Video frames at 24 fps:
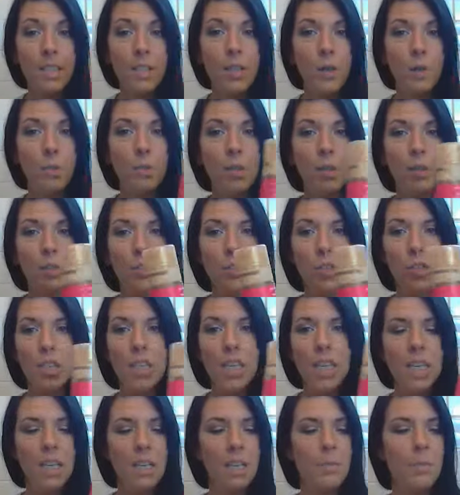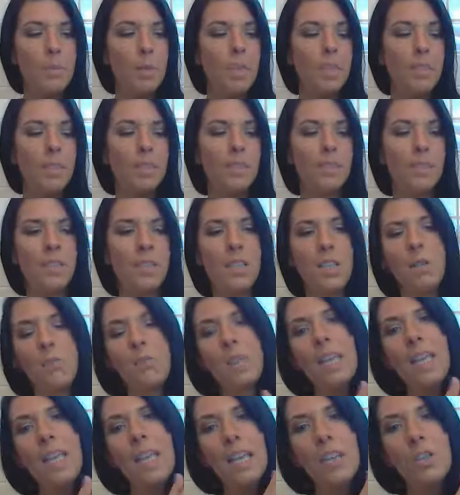you know, build your tan, but you
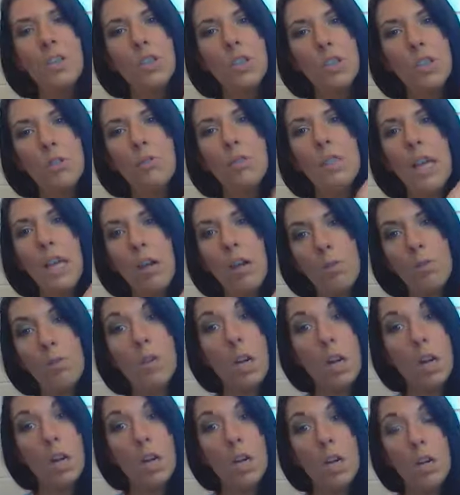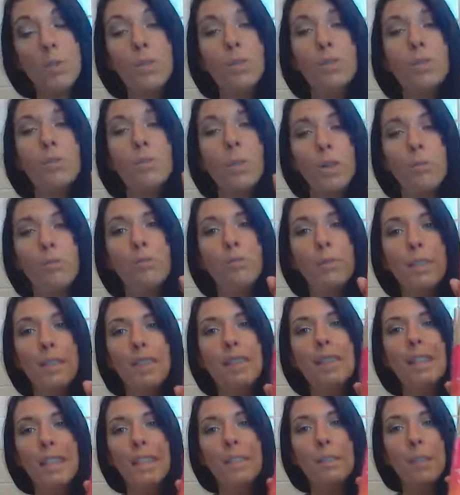can't choose how dark, which is what I really
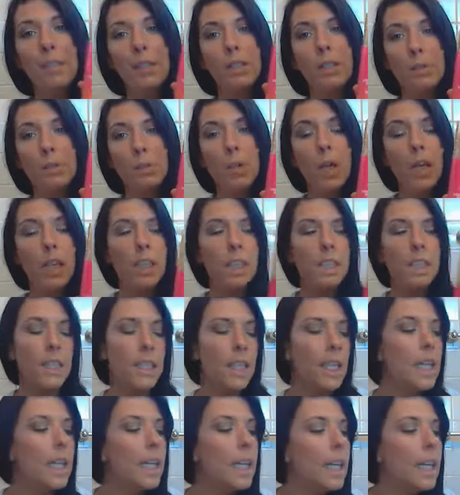liked about this product,